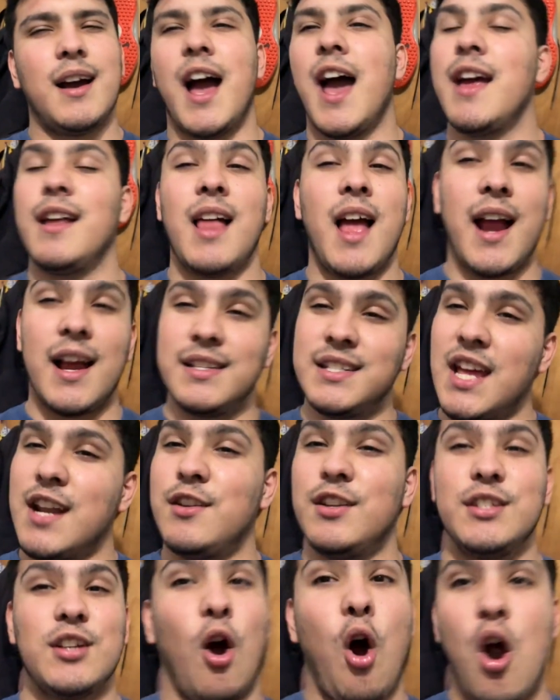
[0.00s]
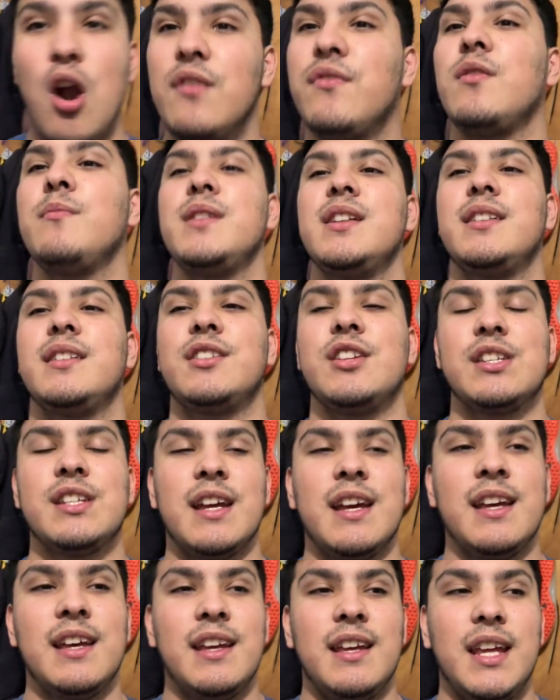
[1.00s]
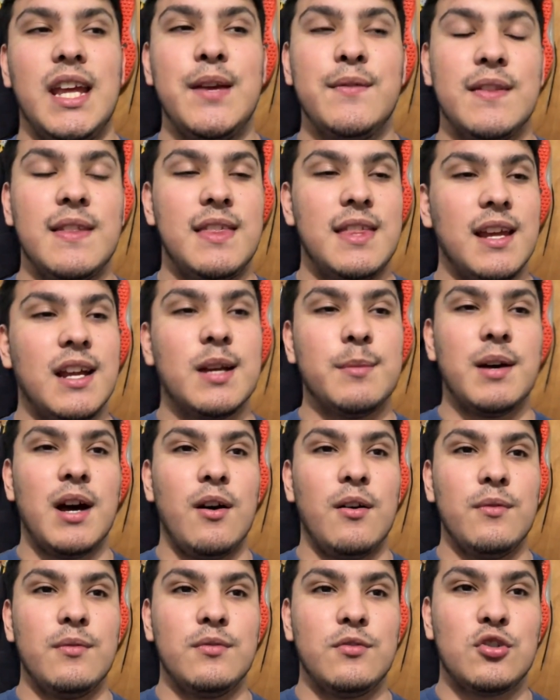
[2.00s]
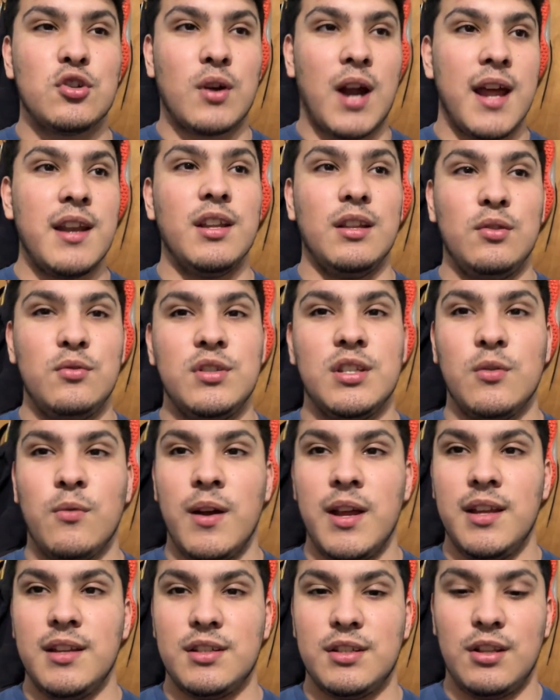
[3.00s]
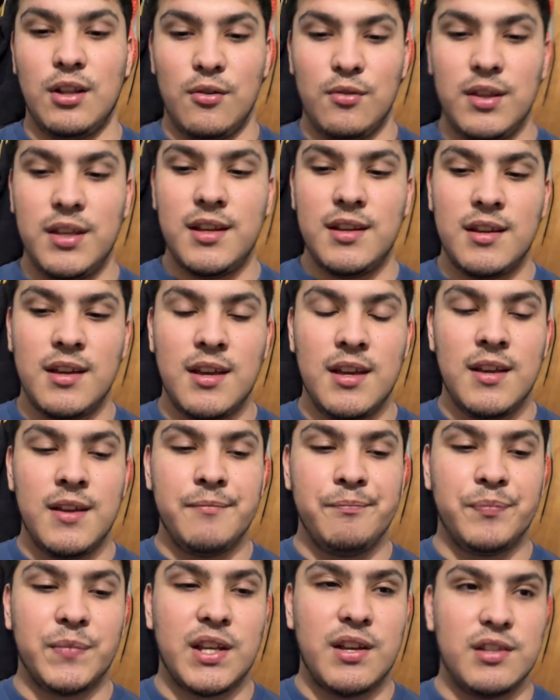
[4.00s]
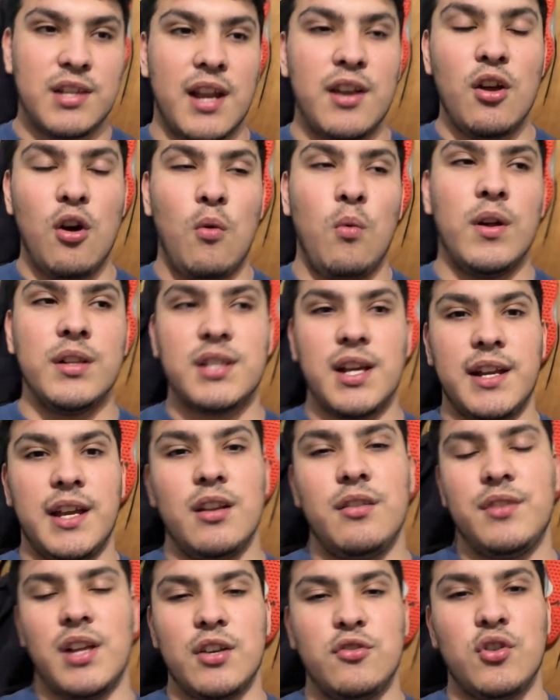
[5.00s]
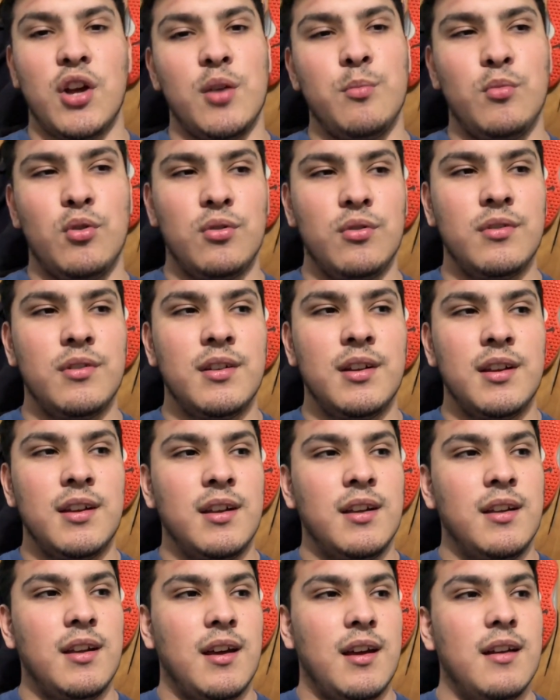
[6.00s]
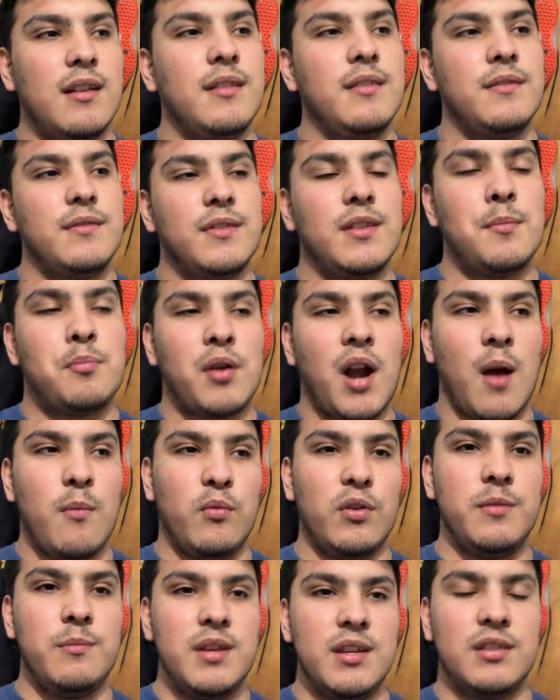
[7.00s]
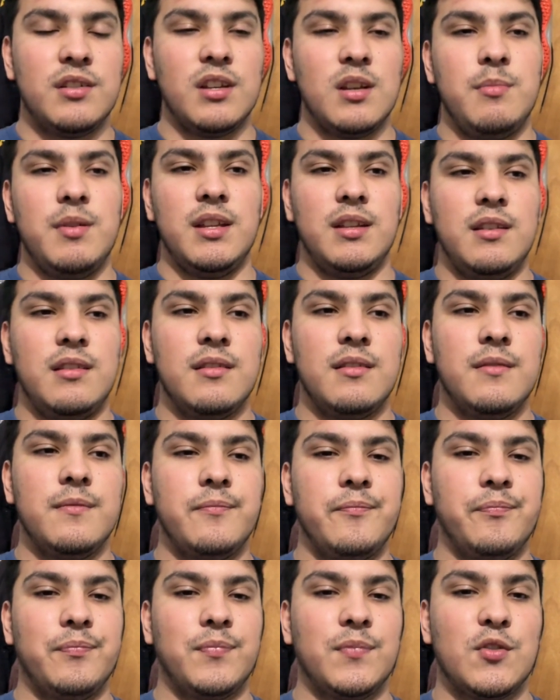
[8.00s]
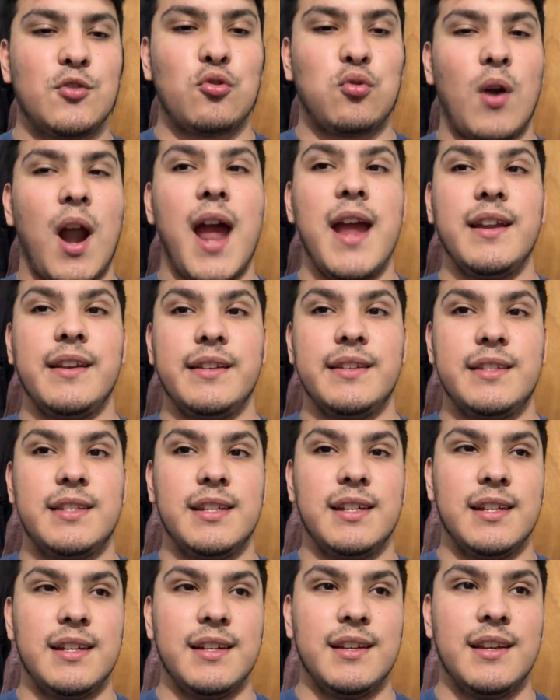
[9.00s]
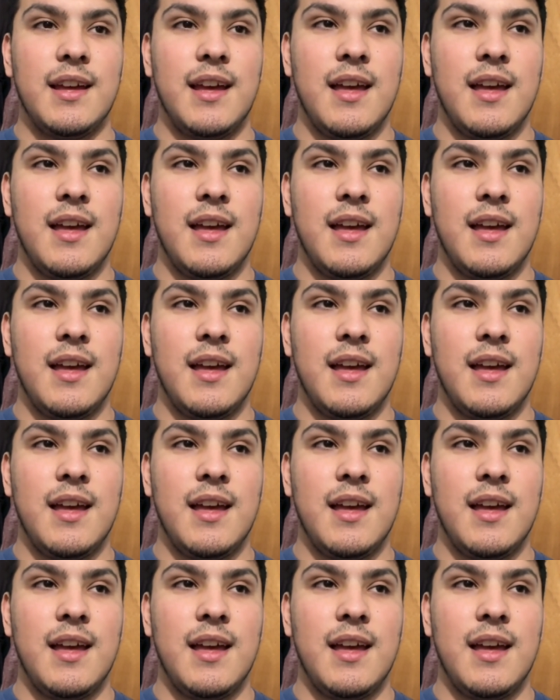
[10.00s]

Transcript: I like I said it's hard for me to just even think about trying to lose it weight slowly because I know once I get on that treadmill the problem with me is going to be trying to